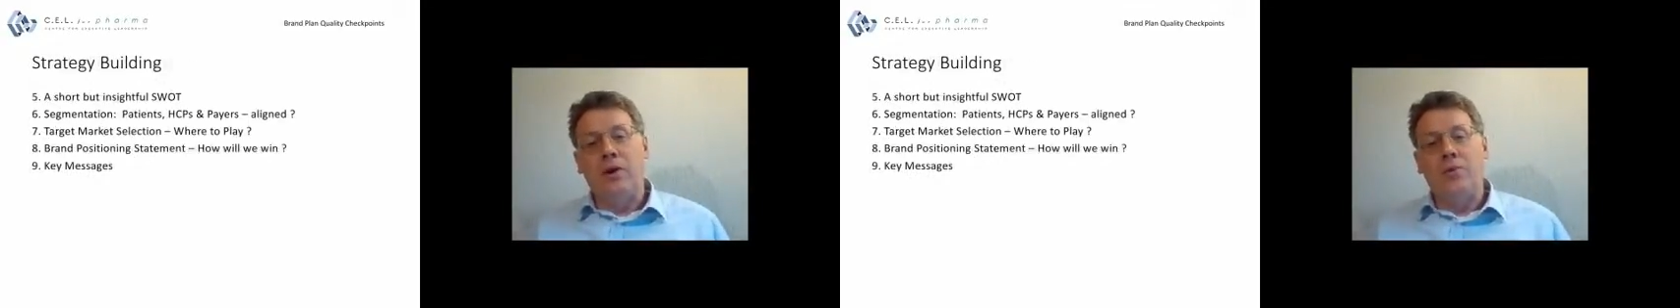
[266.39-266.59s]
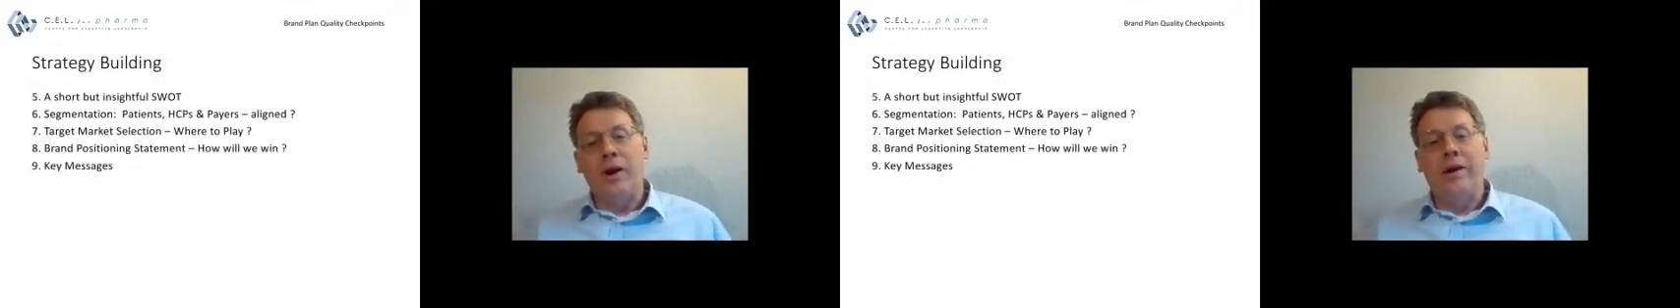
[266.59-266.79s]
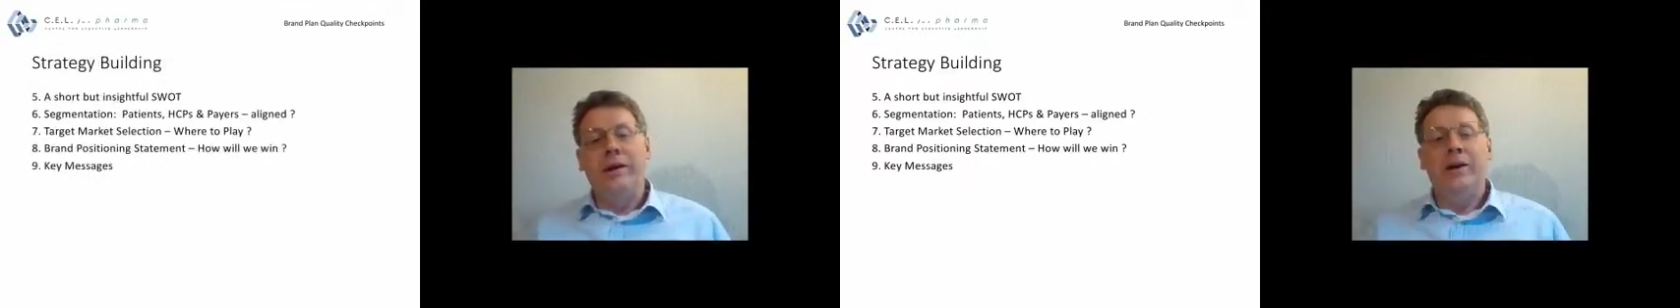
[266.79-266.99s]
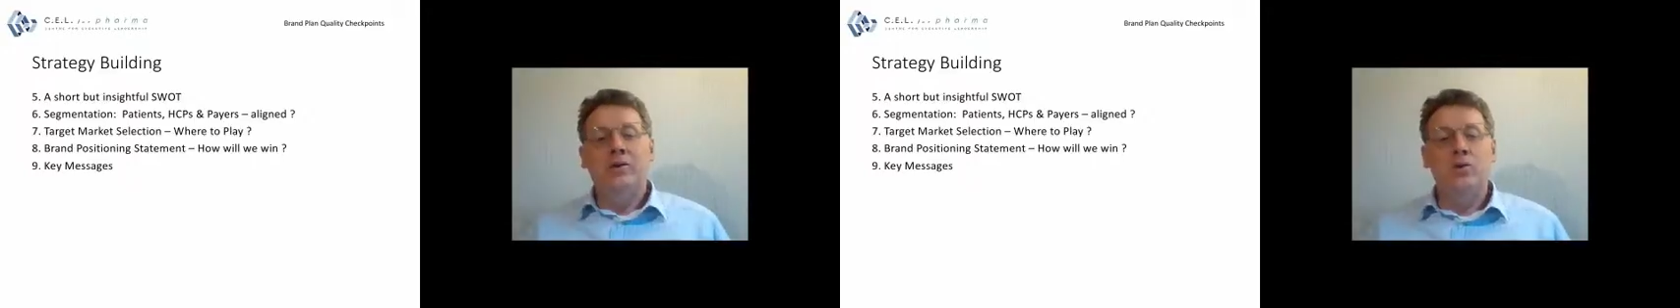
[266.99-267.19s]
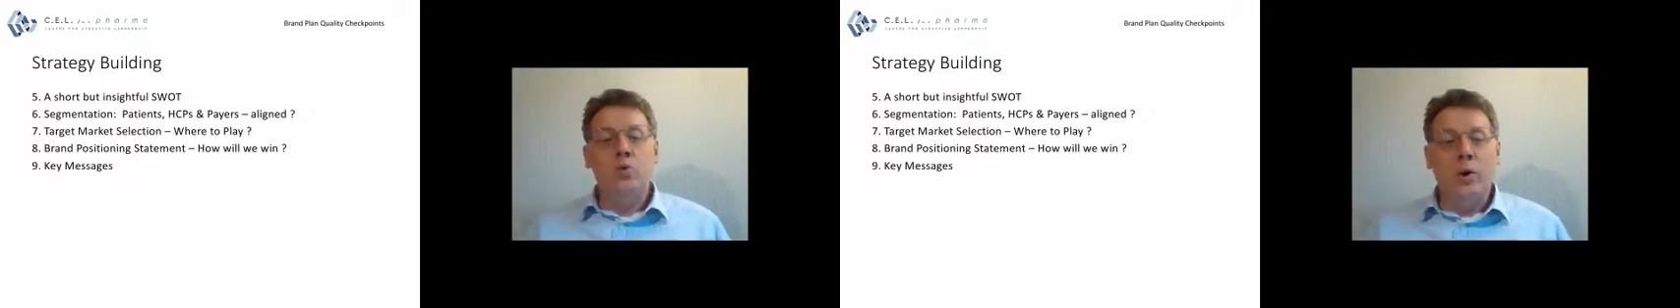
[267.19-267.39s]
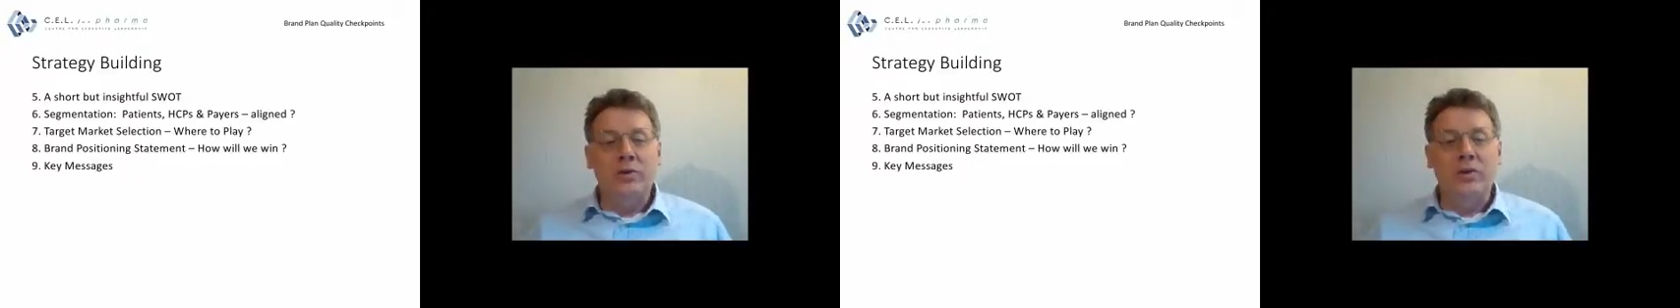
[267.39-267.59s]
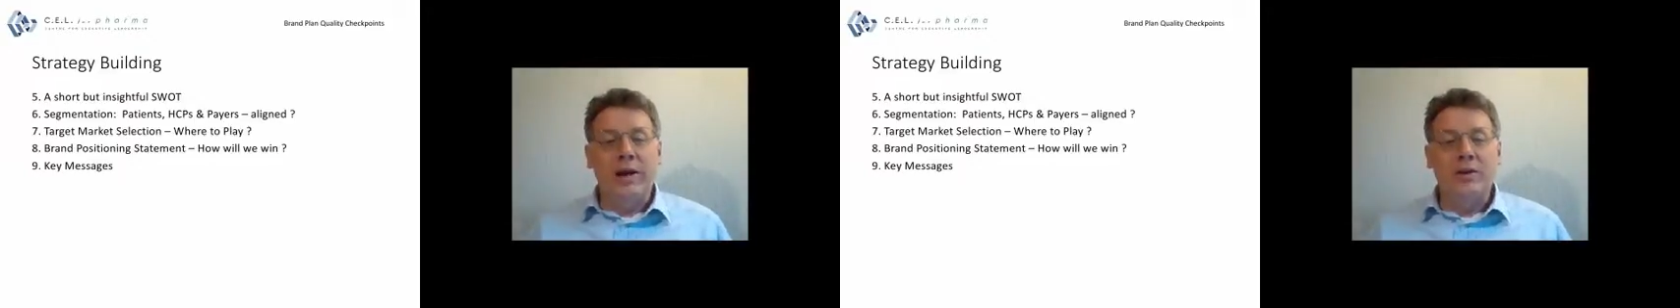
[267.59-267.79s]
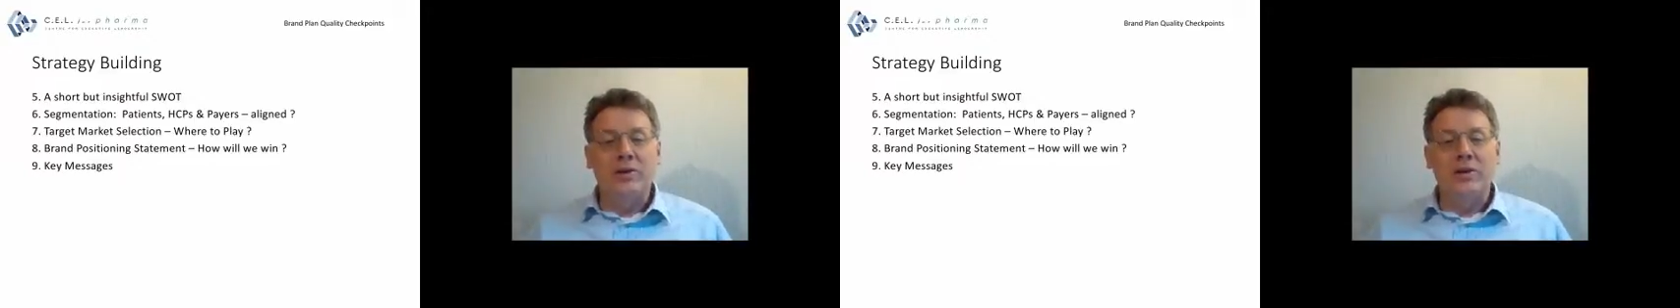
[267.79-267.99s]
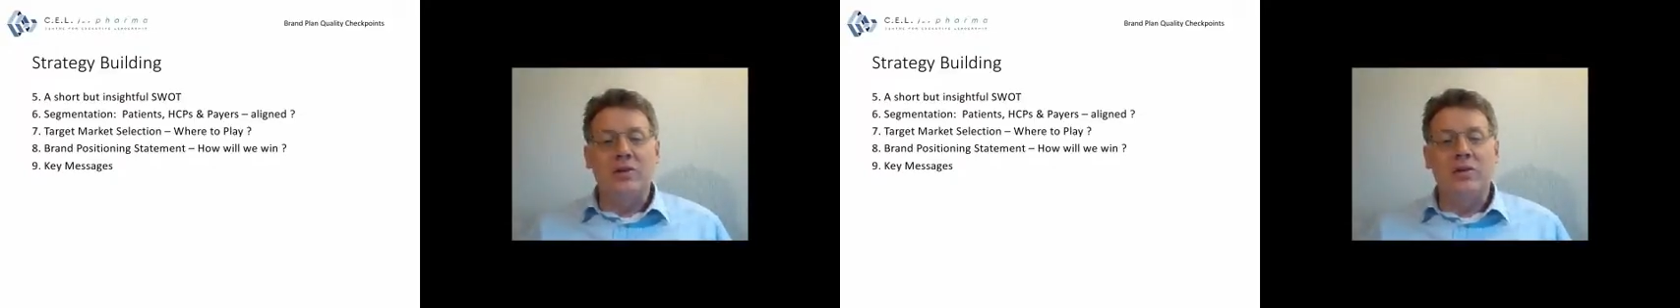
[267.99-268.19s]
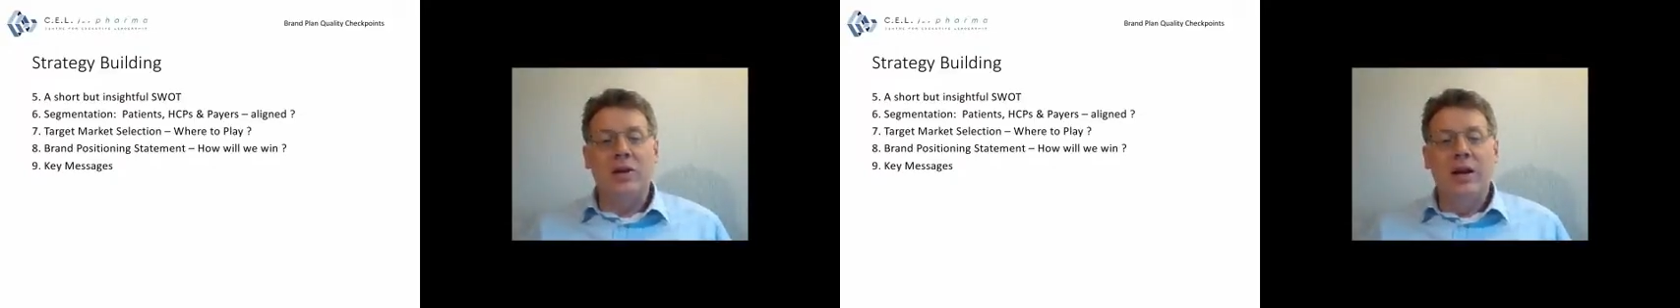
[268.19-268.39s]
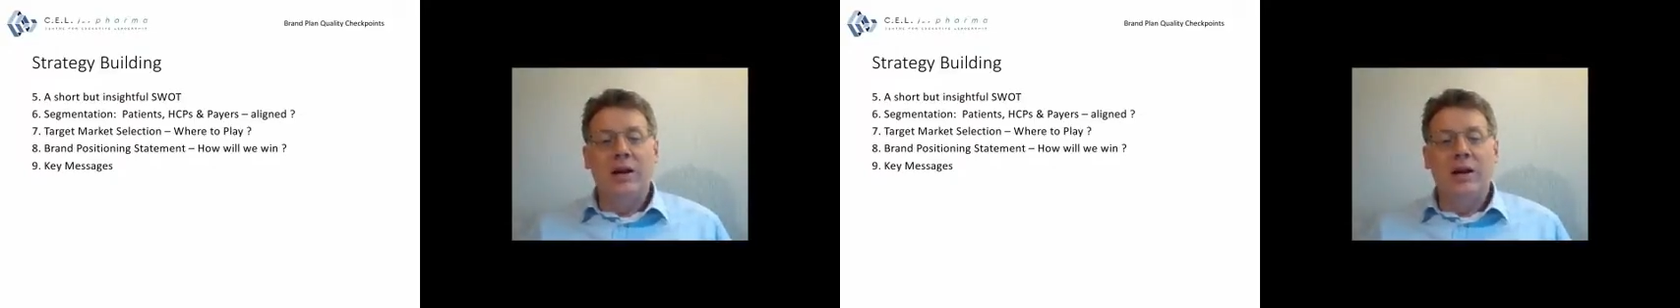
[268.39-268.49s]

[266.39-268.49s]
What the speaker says: of a SWOT analysis.